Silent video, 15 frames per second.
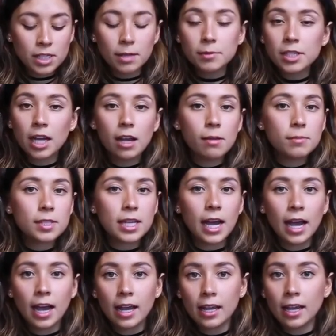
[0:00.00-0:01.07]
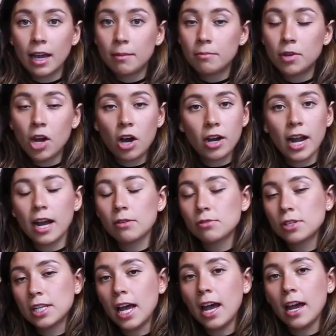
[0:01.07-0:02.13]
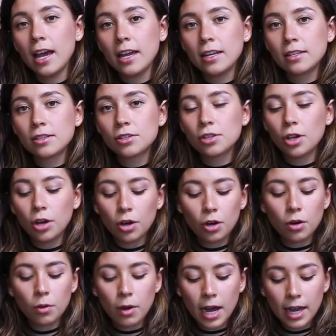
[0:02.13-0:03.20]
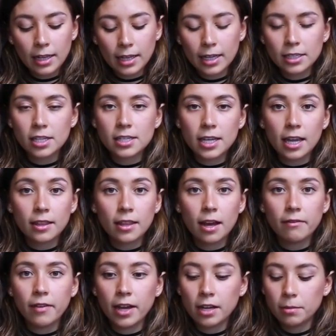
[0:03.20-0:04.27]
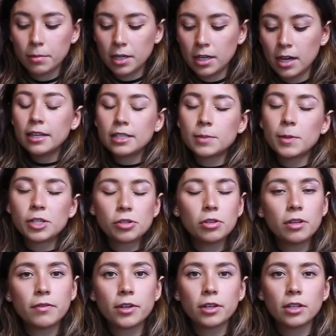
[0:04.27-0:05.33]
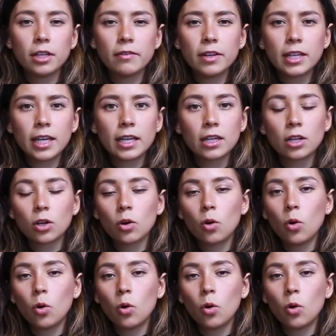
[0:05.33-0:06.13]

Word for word: Sometimes I am not outside, so I like to take that vitamin, especially if you're living like in a